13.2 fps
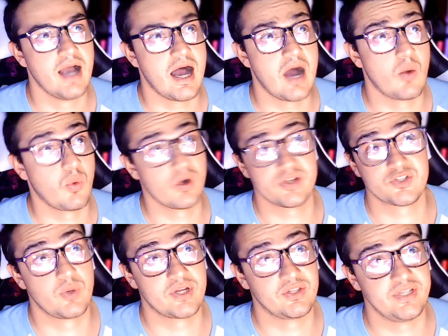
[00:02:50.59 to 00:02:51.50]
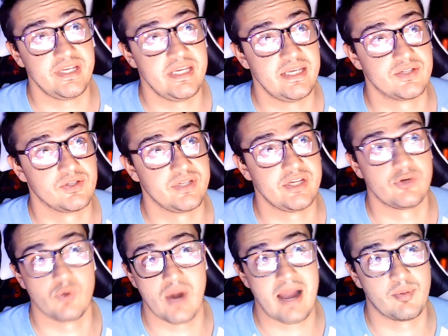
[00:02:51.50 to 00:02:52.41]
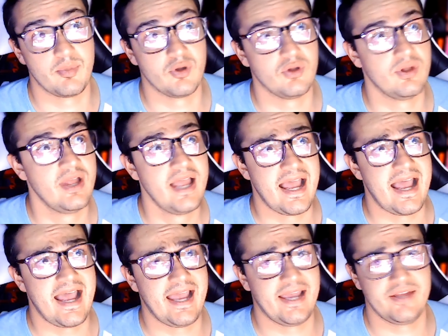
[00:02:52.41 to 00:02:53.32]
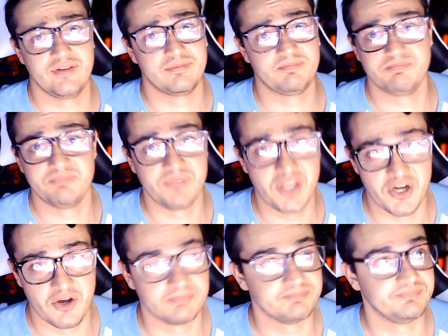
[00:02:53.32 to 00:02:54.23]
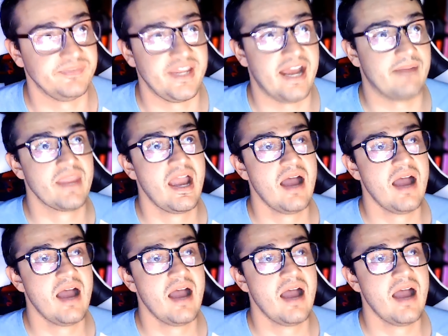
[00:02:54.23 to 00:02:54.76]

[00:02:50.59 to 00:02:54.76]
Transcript: where it's quickly, easily grabbable and, you know, yeah.